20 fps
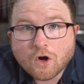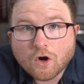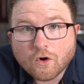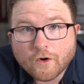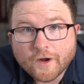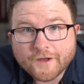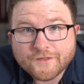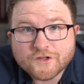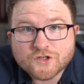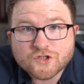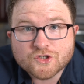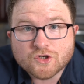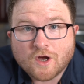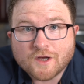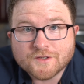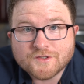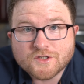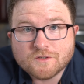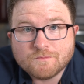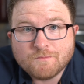Alright, the
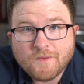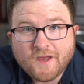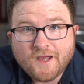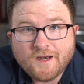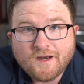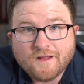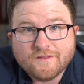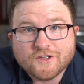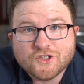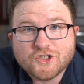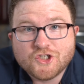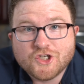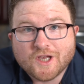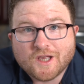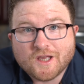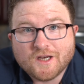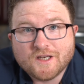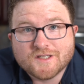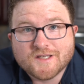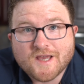sauce is made and the
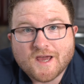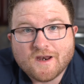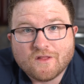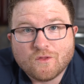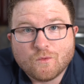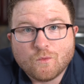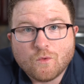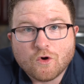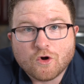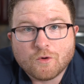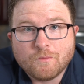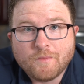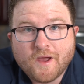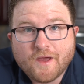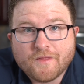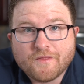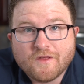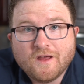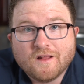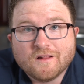chicken is out of the water
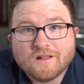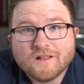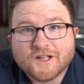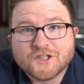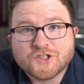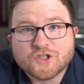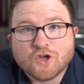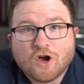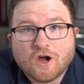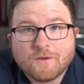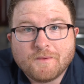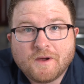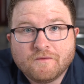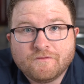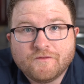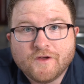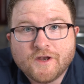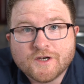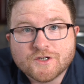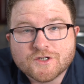bath. Let's talk about
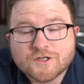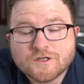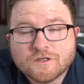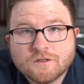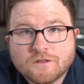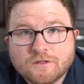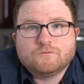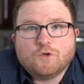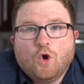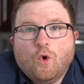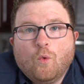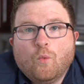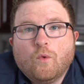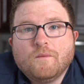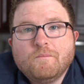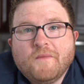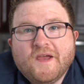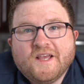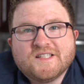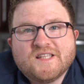finishing. What
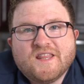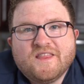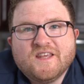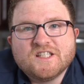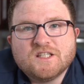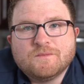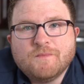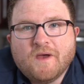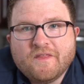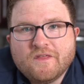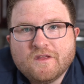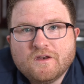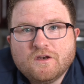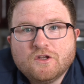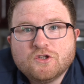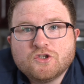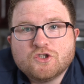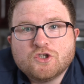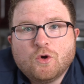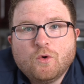makes this method
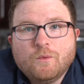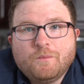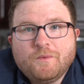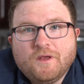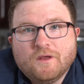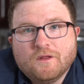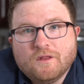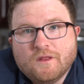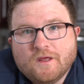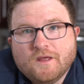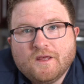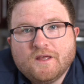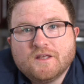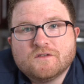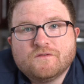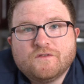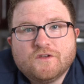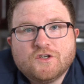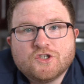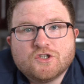so appealing is
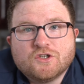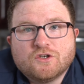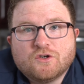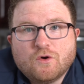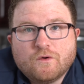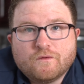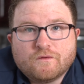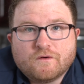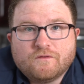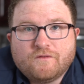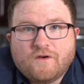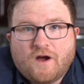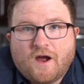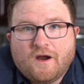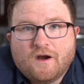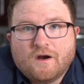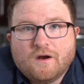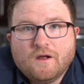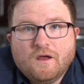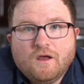finishing it over
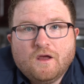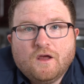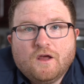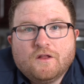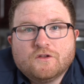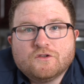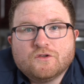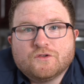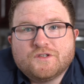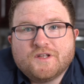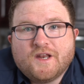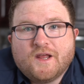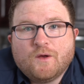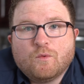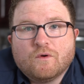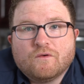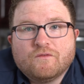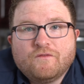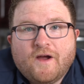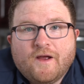fire. So today
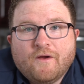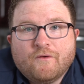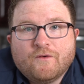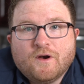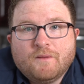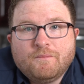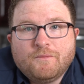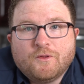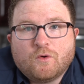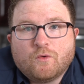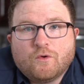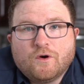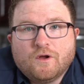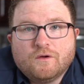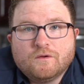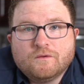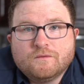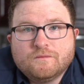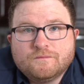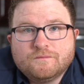we're firing up the
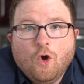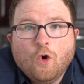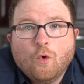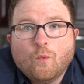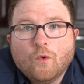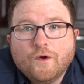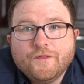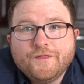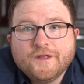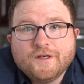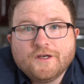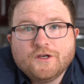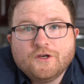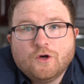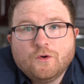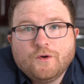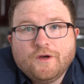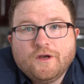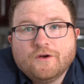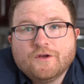grill. One thing to
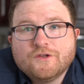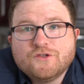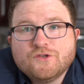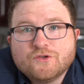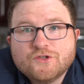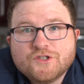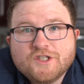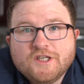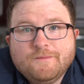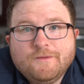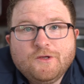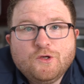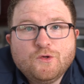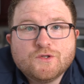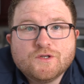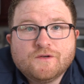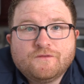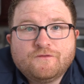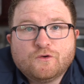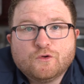note here is you'll see me use
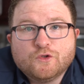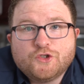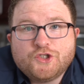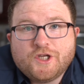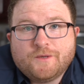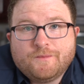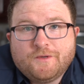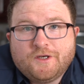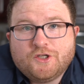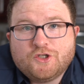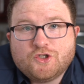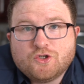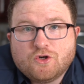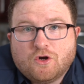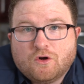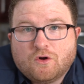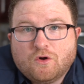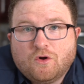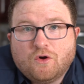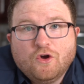a full chimney of
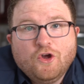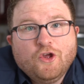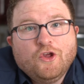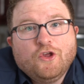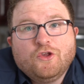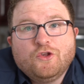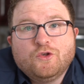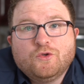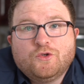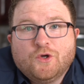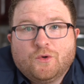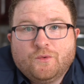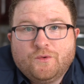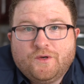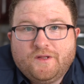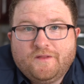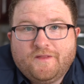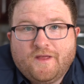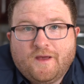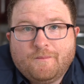charcoal. You don't
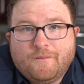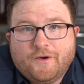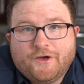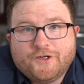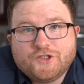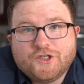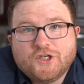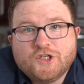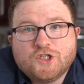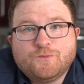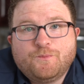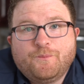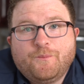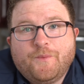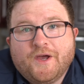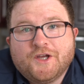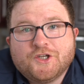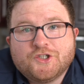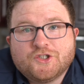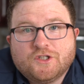need that much,
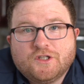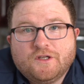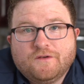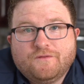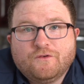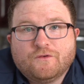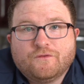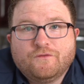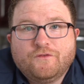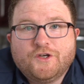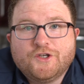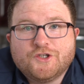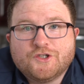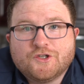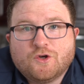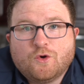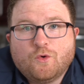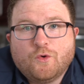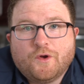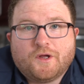especially if you're
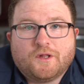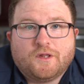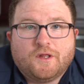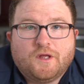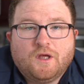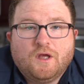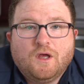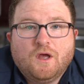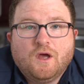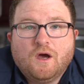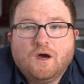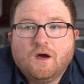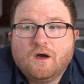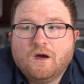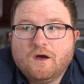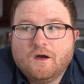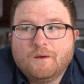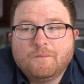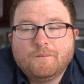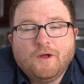finishing quickly.
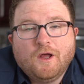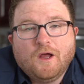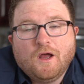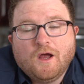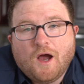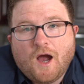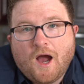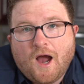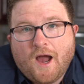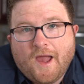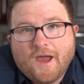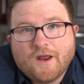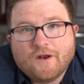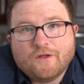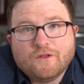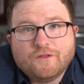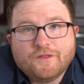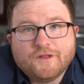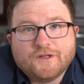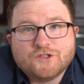I had
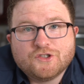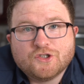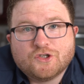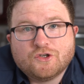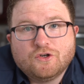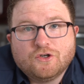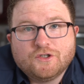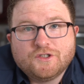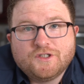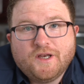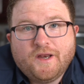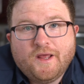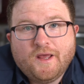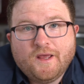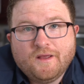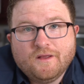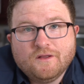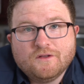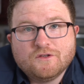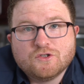other things to cook
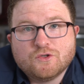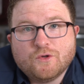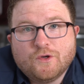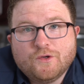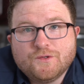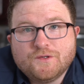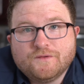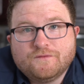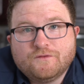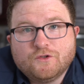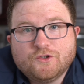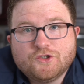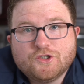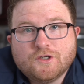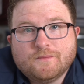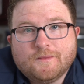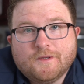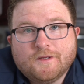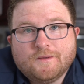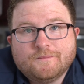today, so I used a full
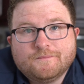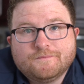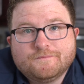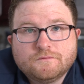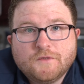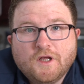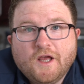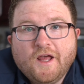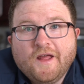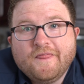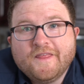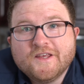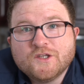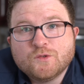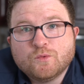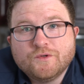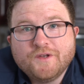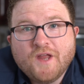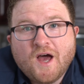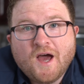chimney. This
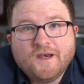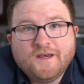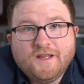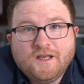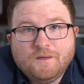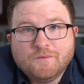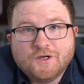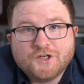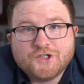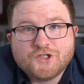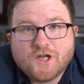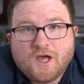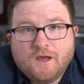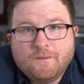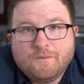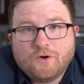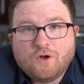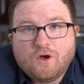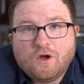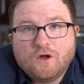will not need much time
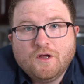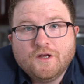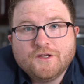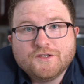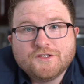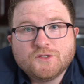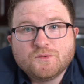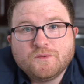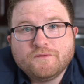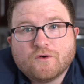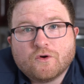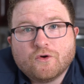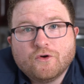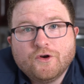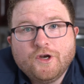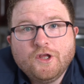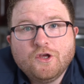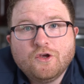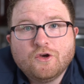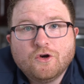at all. Since
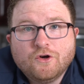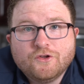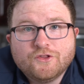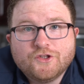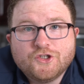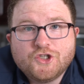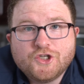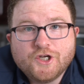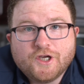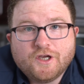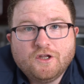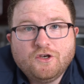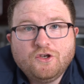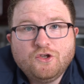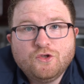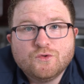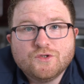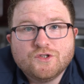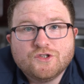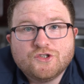already cooked the chicken
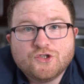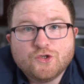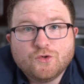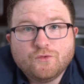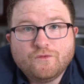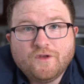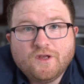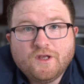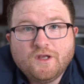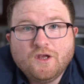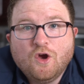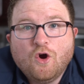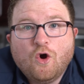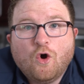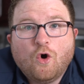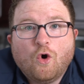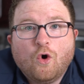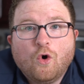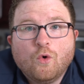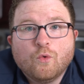using sous vide,
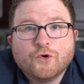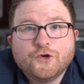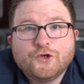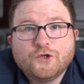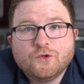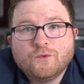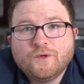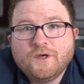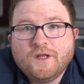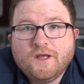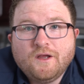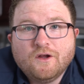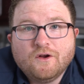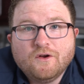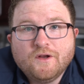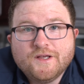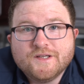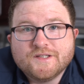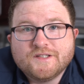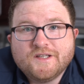all we're doing here
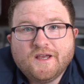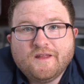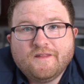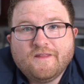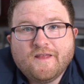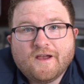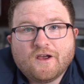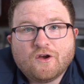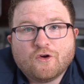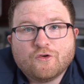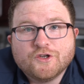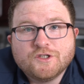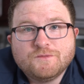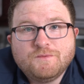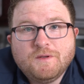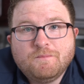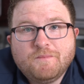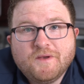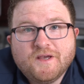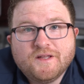is getting that
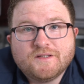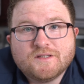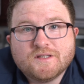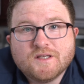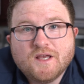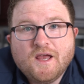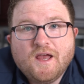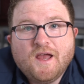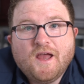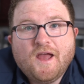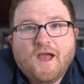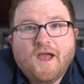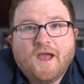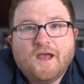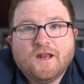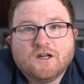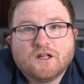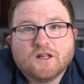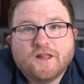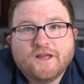crispy bits
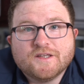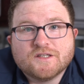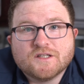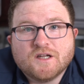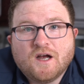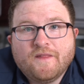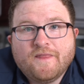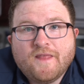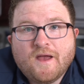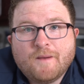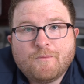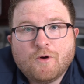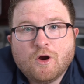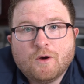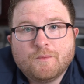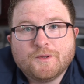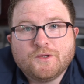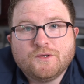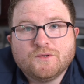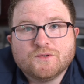and glazing on that
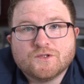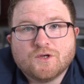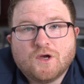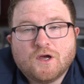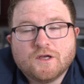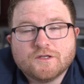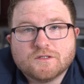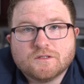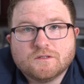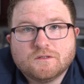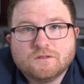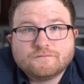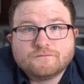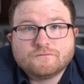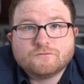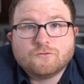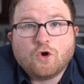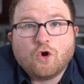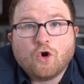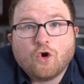barbecue sauce.
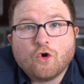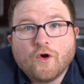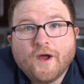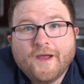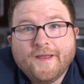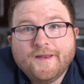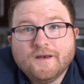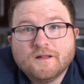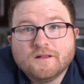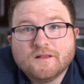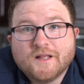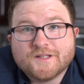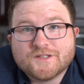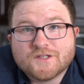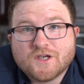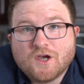All right, let's